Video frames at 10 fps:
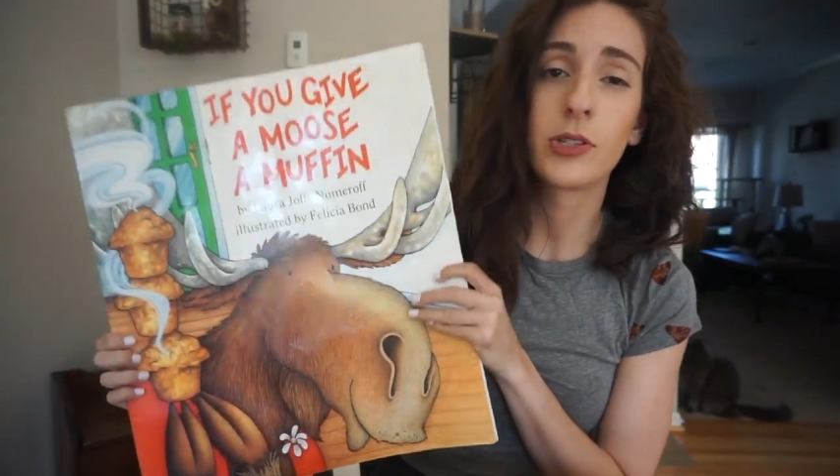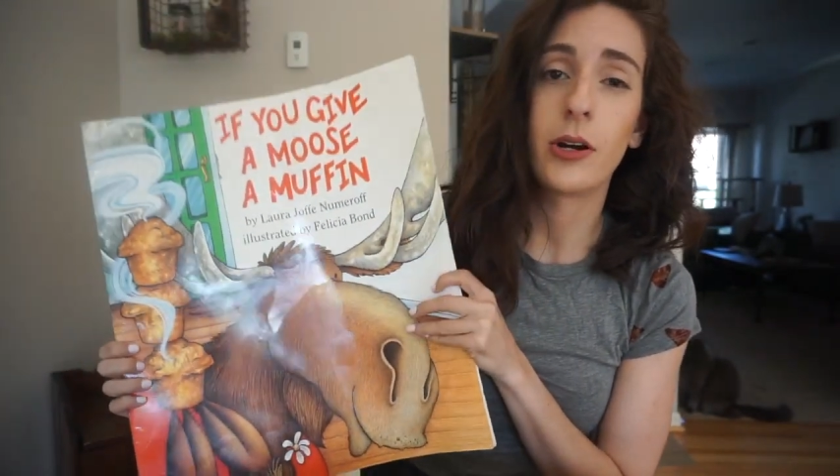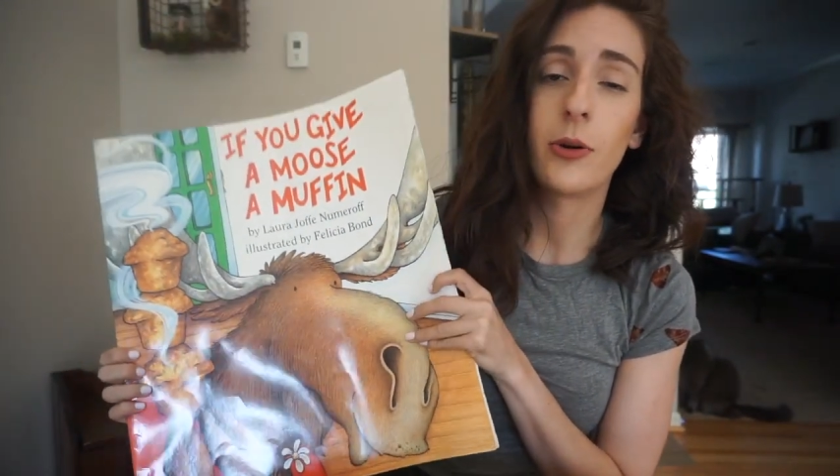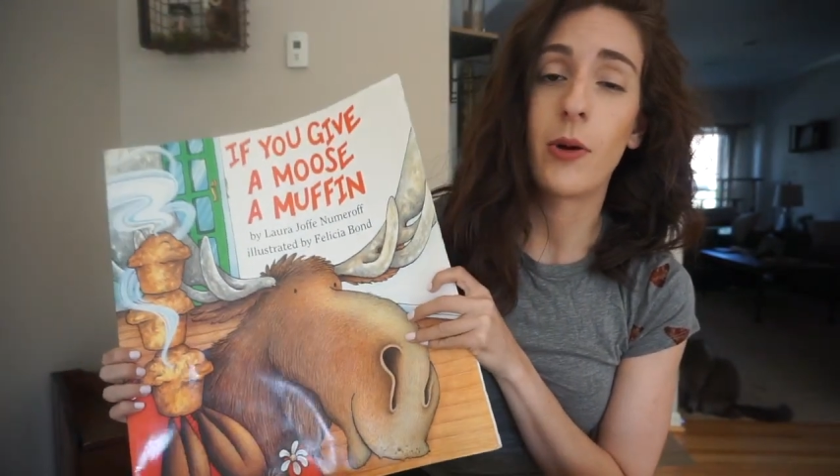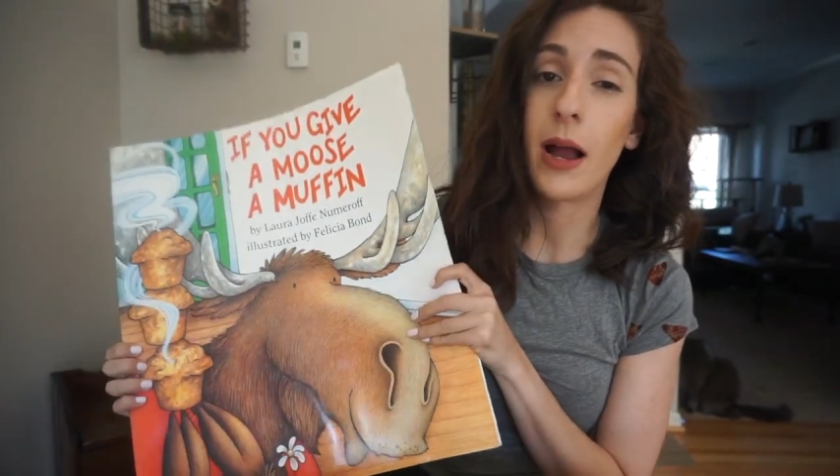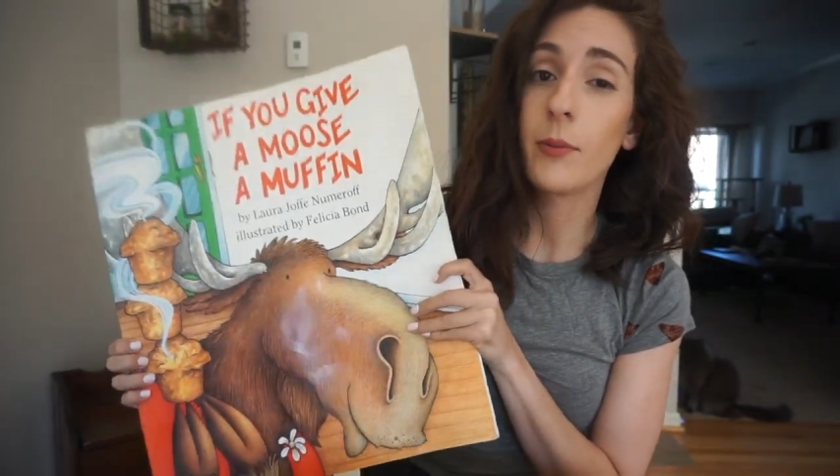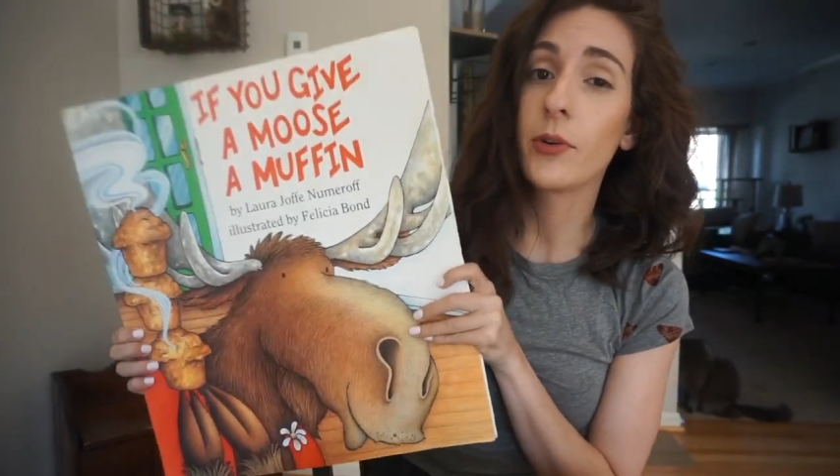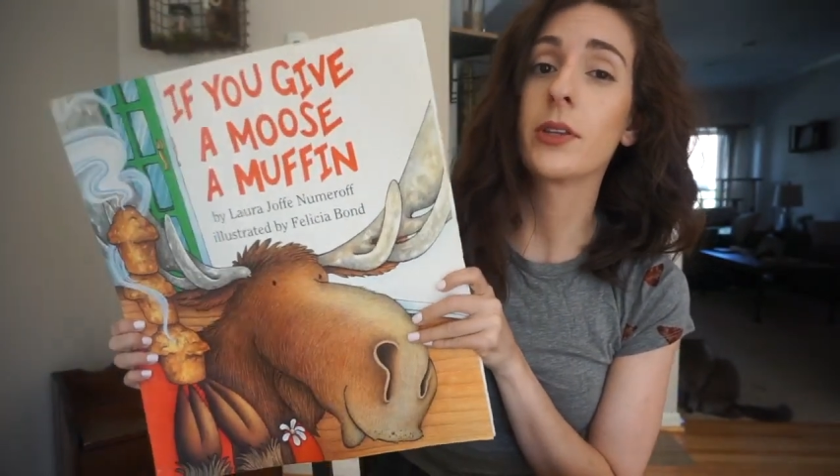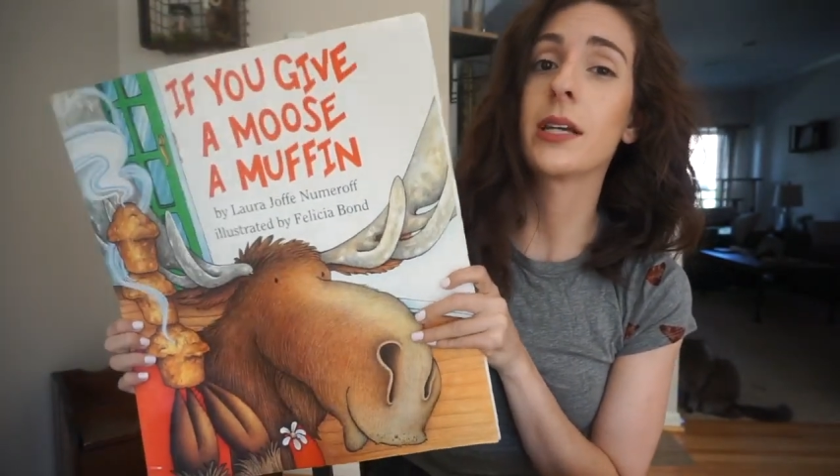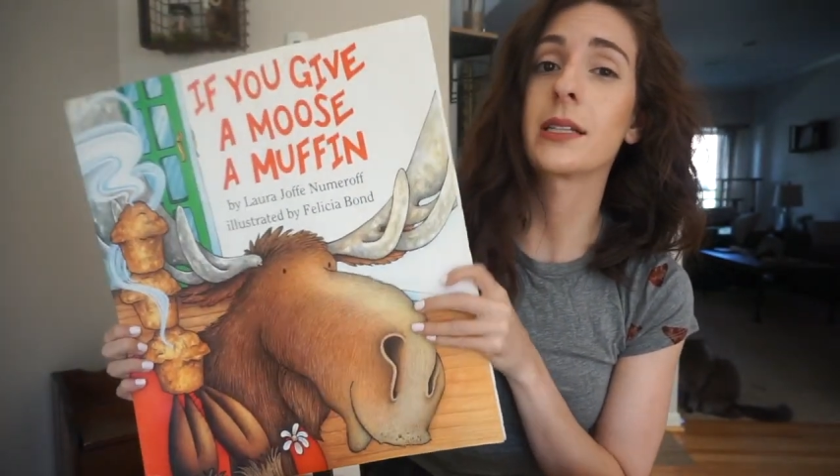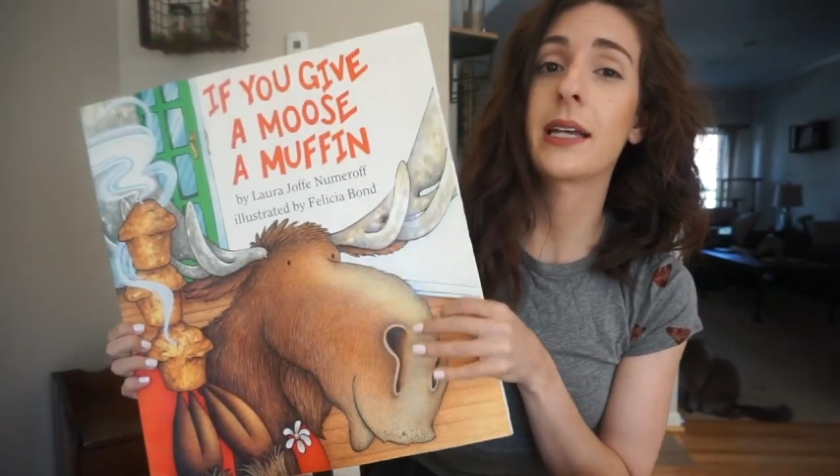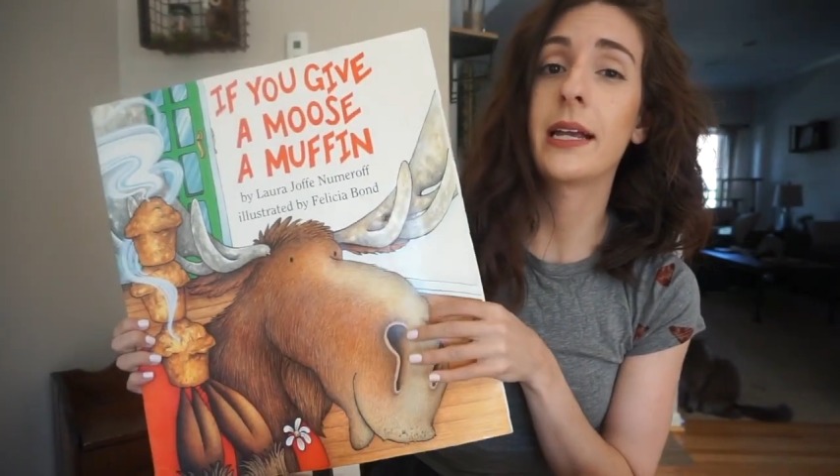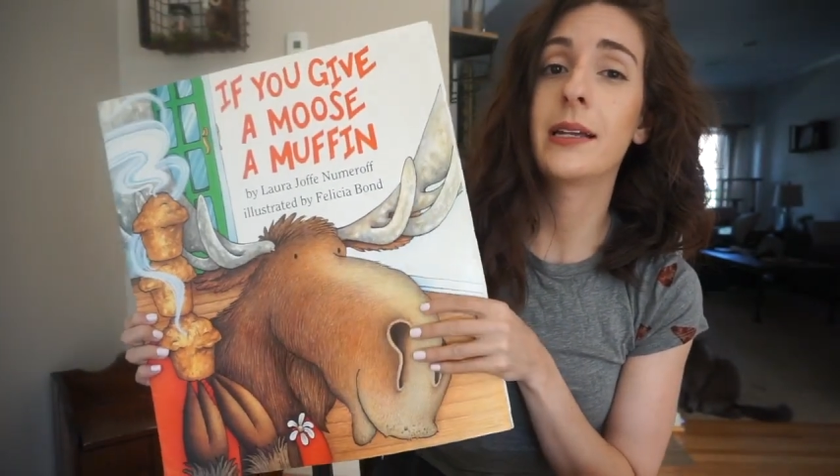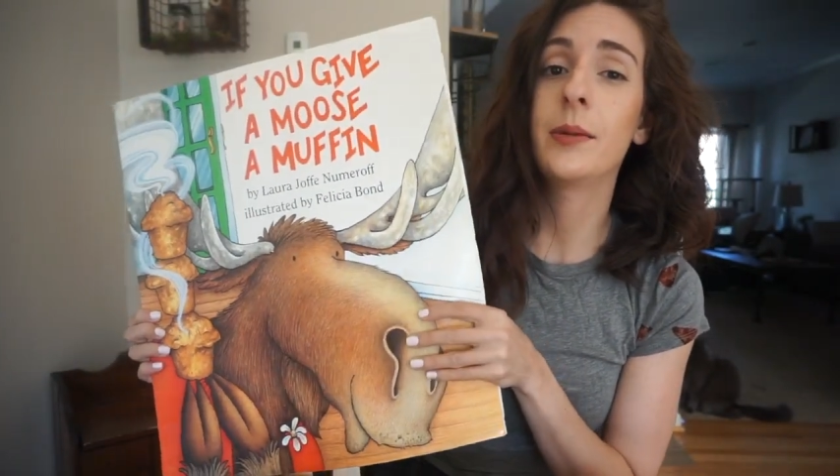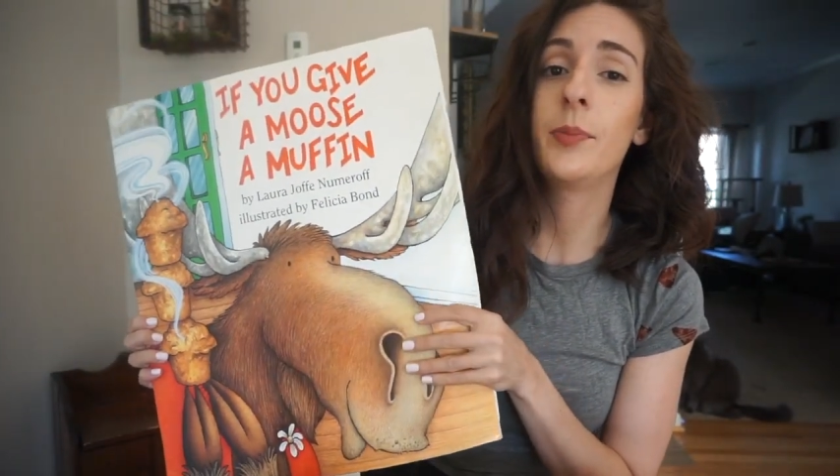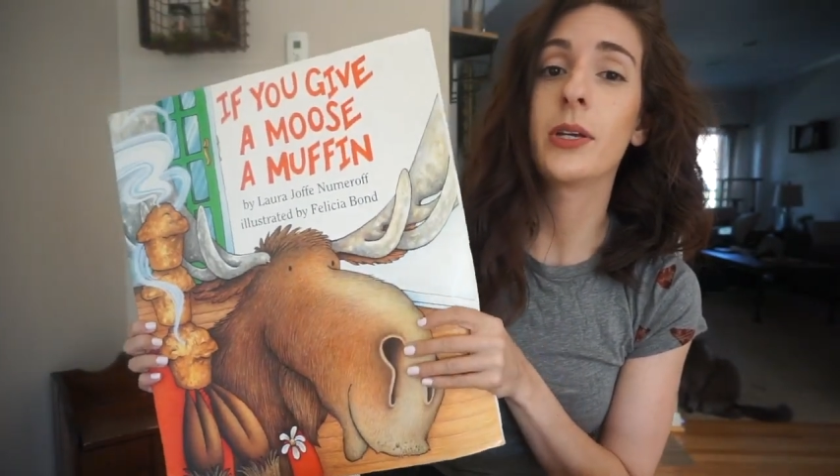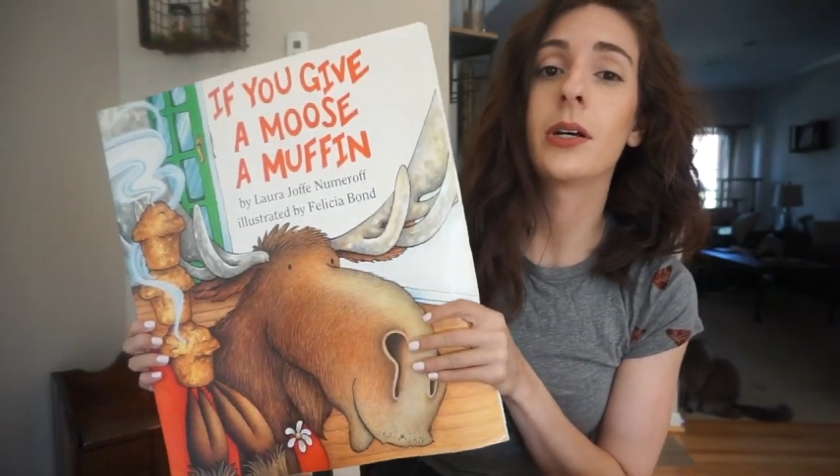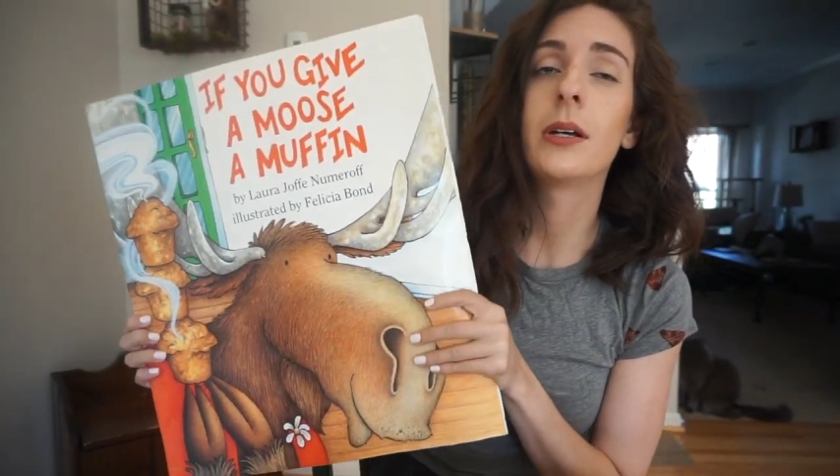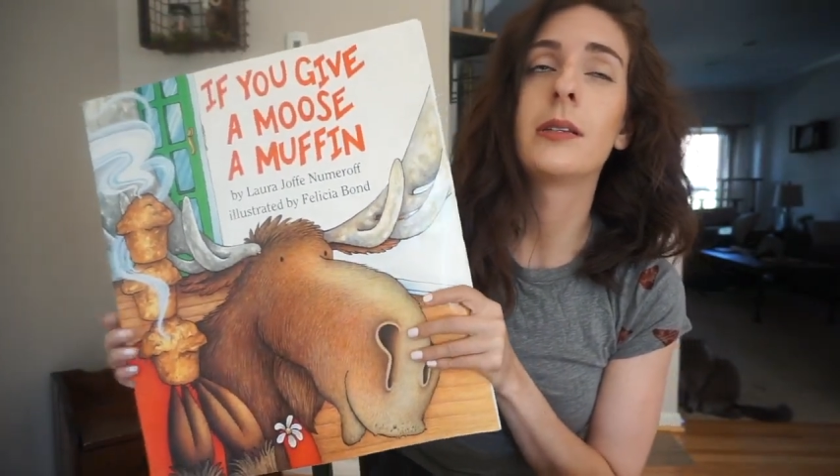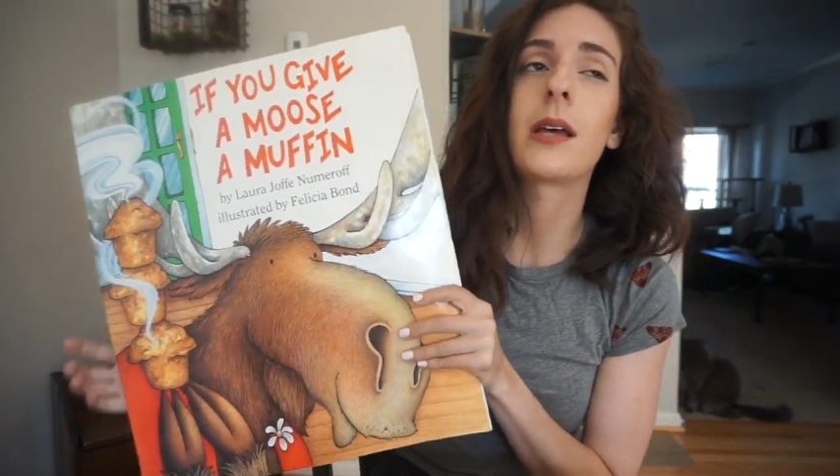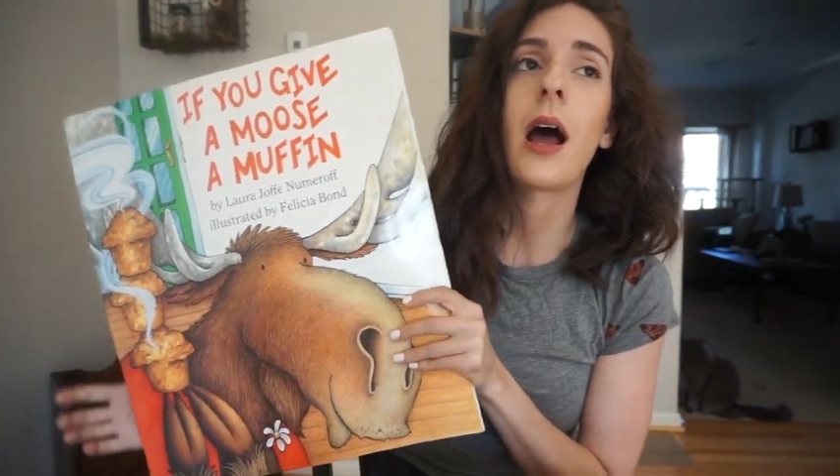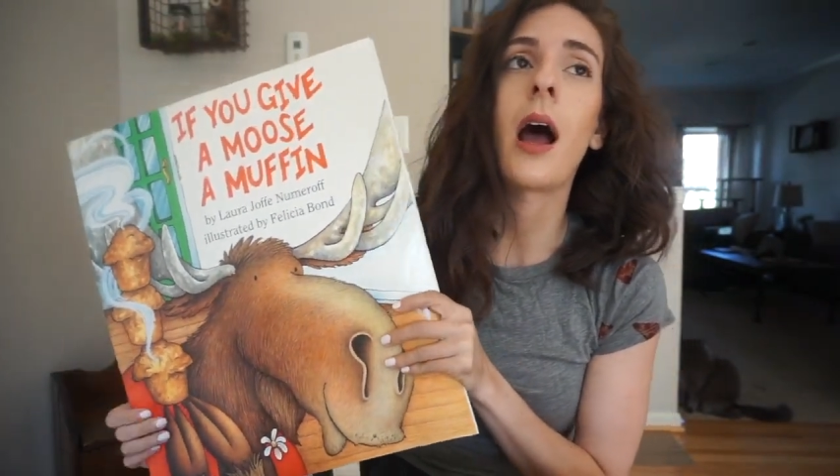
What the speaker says: So I'm really excited because